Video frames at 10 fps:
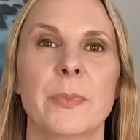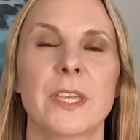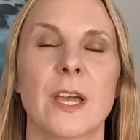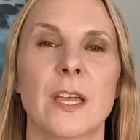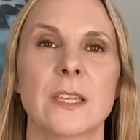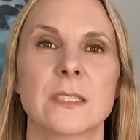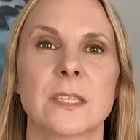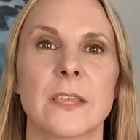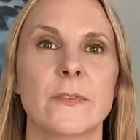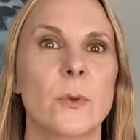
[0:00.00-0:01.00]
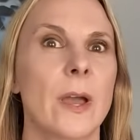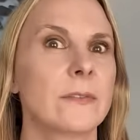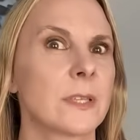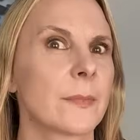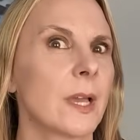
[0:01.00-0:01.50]
because if you
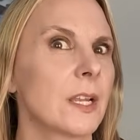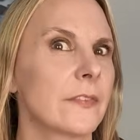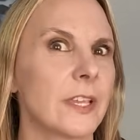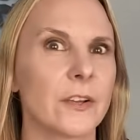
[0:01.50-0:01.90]
have some kind of